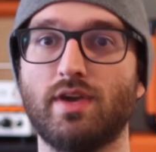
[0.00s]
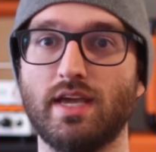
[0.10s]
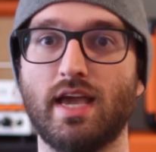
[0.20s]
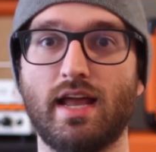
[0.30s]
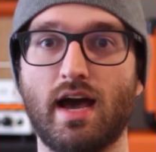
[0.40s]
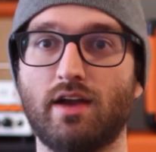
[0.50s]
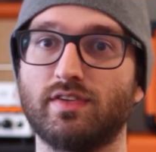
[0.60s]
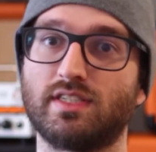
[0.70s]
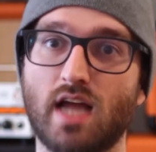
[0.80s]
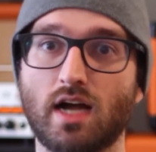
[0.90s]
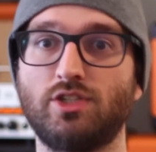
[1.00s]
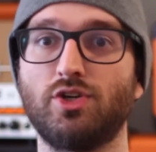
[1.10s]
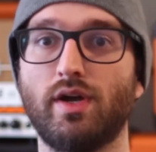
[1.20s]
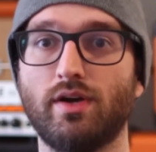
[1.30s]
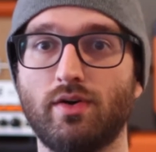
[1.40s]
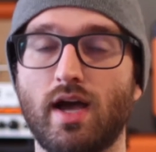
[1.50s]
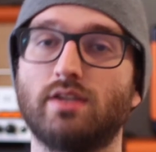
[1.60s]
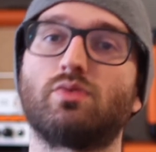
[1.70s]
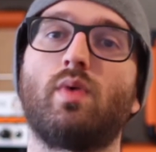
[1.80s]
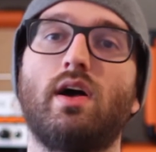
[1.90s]
can get out of a stock Joyo
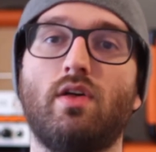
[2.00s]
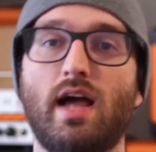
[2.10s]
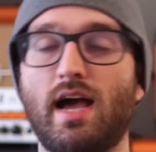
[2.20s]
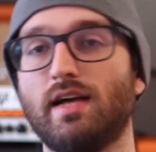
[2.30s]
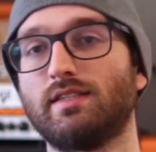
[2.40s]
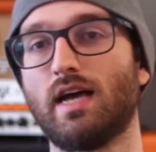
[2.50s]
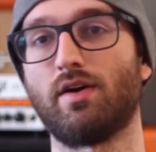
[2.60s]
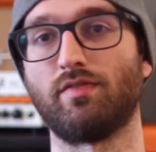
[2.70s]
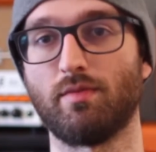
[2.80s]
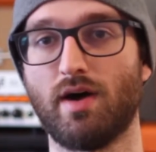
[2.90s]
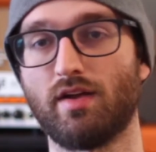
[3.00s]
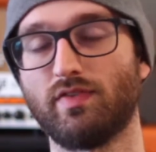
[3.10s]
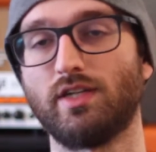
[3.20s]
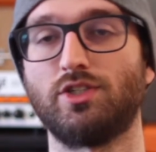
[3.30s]
as well as out of the modified